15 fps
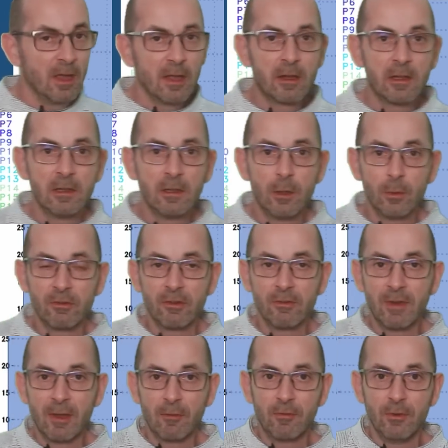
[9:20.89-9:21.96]
close to
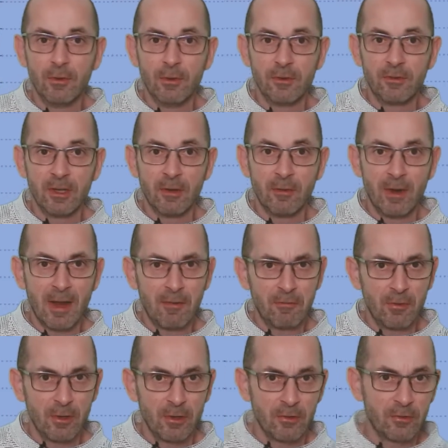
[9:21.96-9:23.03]
that thirty year
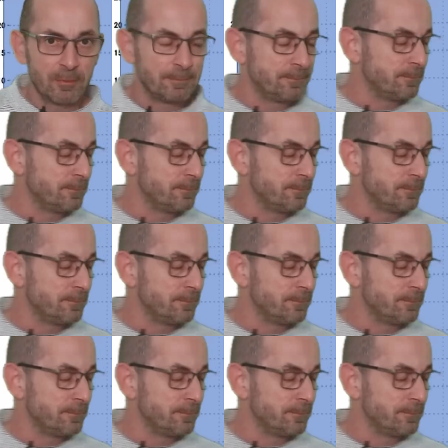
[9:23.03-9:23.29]
average.